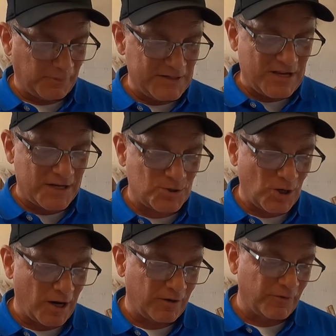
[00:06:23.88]
Please ask
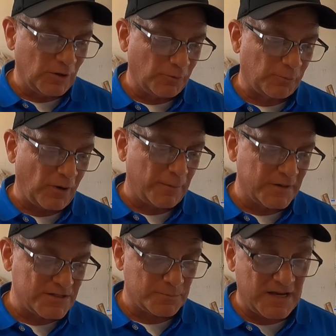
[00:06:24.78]
Chuck if you know what the
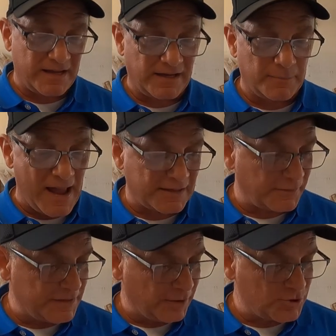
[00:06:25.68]
problem is. I'm taking it back to
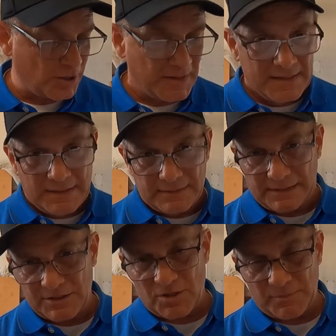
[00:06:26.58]
the dealership. They
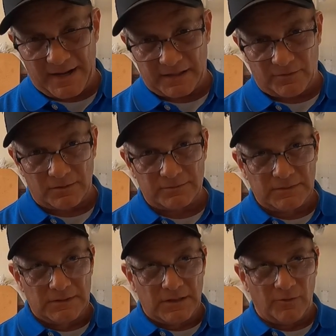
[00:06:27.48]
did some kind of a
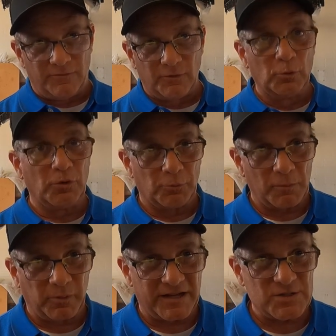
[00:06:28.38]
fluid
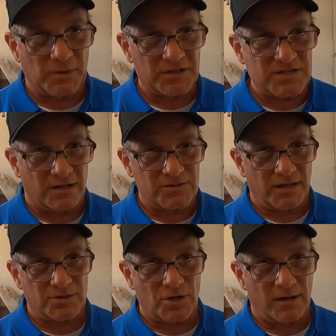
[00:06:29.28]
replacement, it sounds
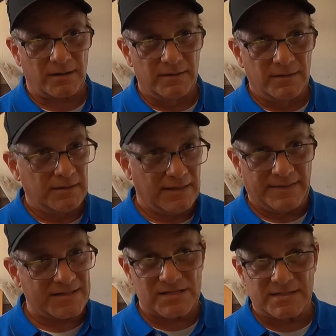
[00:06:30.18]
like, Chuck.
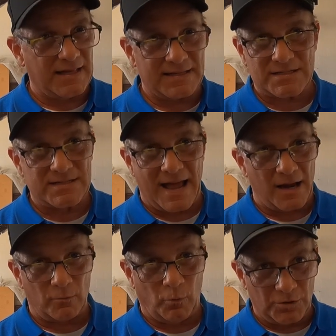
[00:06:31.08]
And that's
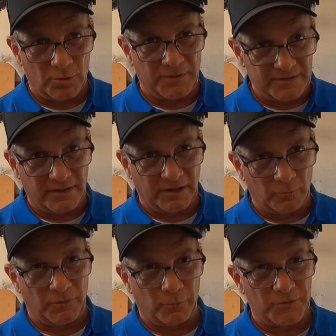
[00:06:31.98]
not what you've been
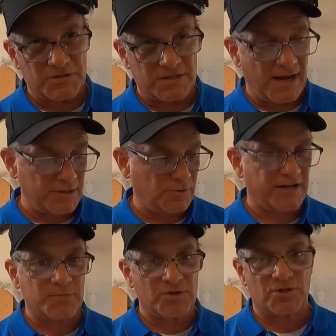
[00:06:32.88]
dealing with C8
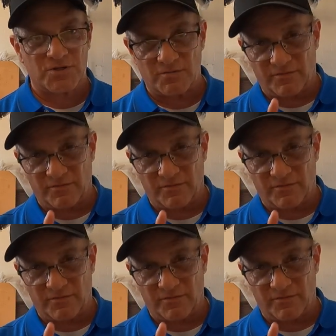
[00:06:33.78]
transmissions.